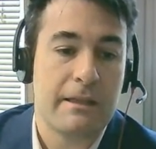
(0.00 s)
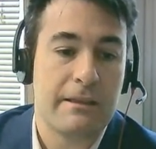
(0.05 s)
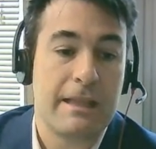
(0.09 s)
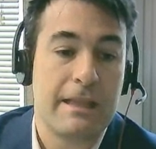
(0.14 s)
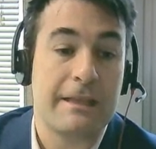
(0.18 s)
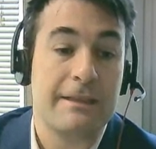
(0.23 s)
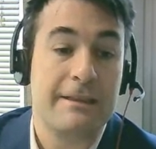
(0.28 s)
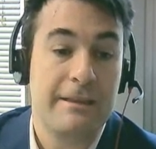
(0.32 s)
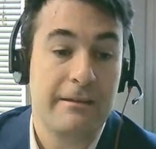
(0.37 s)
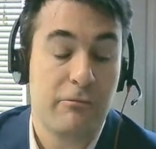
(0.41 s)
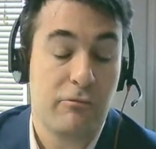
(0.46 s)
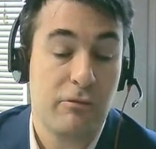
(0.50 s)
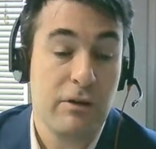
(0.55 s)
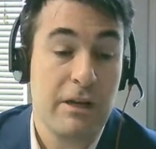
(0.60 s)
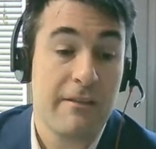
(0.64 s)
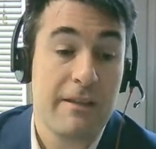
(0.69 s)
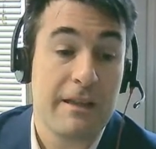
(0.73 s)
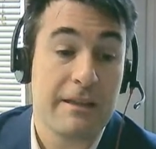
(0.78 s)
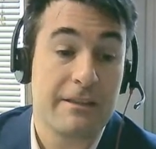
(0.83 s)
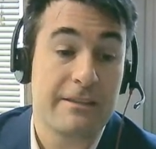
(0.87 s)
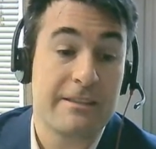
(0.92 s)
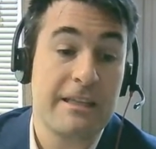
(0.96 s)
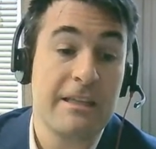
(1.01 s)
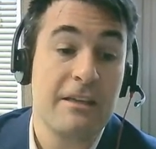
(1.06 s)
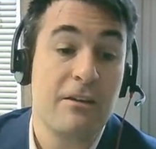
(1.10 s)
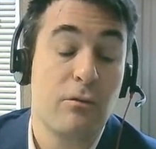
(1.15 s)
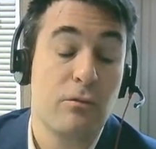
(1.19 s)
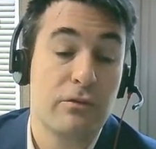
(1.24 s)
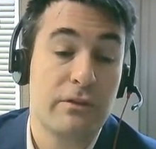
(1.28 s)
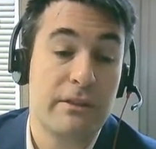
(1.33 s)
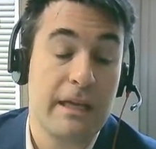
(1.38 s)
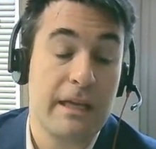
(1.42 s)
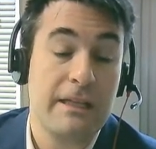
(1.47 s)
that
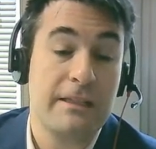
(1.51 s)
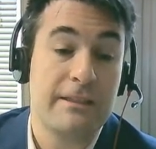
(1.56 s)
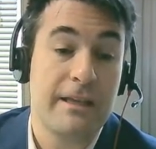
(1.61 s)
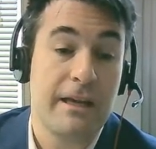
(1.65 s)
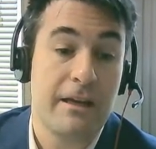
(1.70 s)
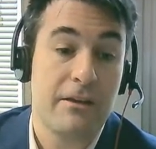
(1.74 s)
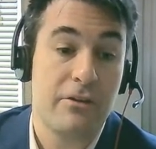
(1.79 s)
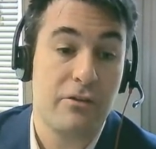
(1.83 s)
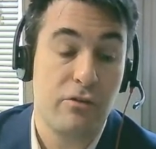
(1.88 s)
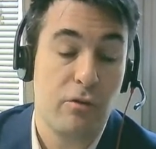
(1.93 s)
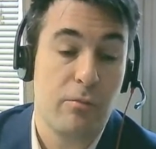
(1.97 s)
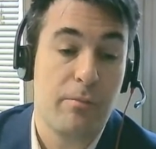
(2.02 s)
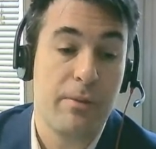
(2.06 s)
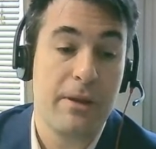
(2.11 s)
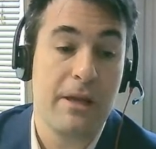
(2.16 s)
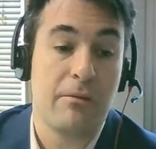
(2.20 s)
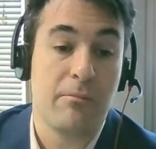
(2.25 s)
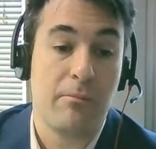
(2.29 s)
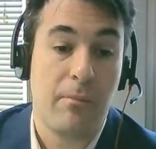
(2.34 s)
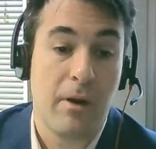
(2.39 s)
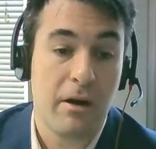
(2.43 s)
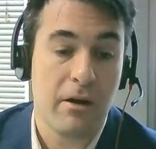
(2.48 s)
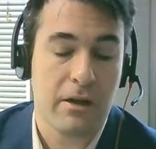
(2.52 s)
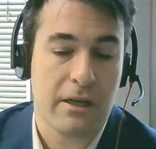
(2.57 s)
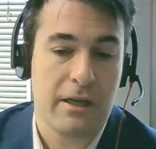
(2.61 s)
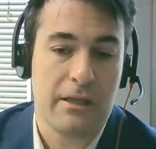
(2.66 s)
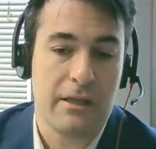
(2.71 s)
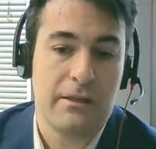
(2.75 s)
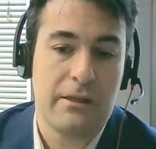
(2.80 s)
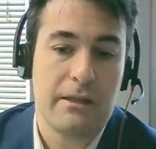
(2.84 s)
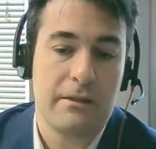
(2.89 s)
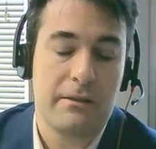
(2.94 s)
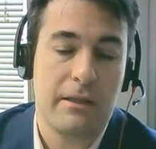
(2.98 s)
single data European
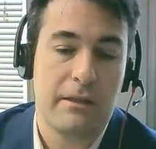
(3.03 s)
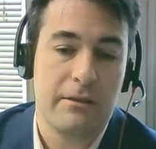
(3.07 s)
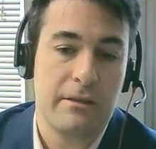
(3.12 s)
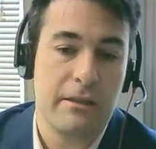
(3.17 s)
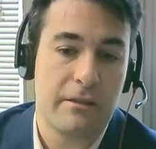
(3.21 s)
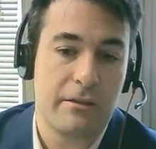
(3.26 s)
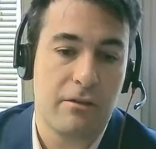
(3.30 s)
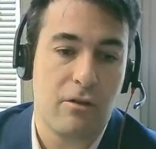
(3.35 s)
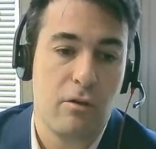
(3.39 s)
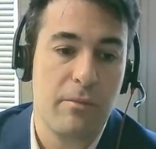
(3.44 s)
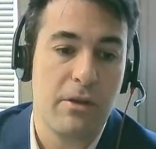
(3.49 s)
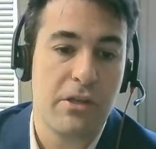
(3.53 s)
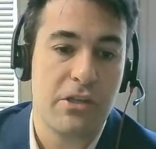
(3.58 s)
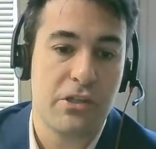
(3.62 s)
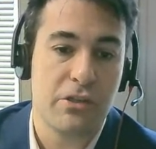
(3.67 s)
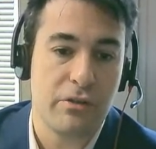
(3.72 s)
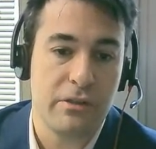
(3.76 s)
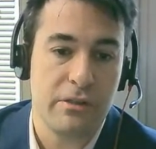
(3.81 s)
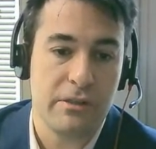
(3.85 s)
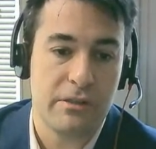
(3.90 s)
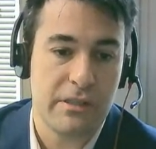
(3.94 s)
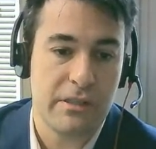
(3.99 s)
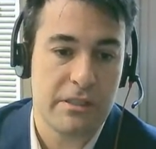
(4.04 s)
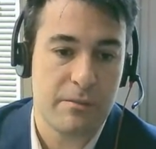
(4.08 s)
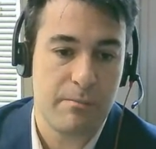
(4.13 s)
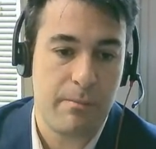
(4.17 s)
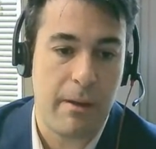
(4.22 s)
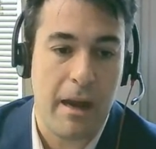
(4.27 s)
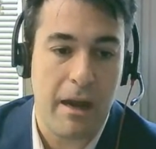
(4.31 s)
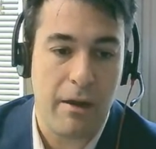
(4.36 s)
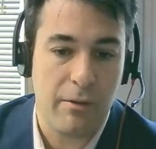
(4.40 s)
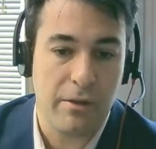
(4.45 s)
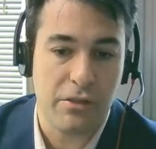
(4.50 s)
market that the Commission is
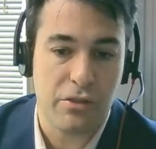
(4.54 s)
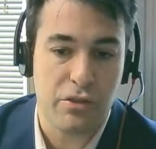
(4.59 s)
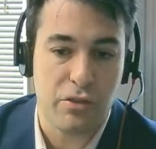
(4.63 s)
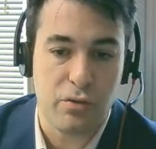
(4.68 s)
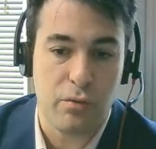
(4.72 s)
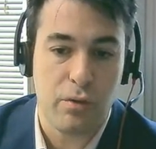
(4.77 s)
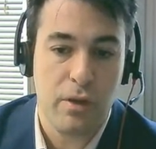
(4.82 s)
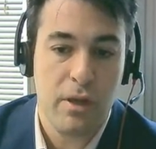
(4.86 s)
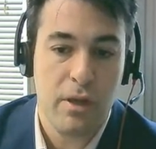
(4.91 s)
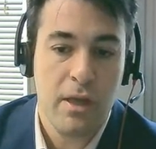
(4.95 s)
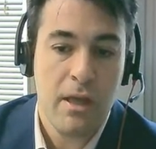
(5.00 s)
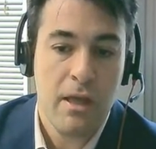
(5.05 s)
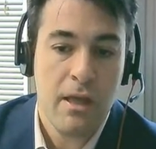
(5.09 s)
aspiring to.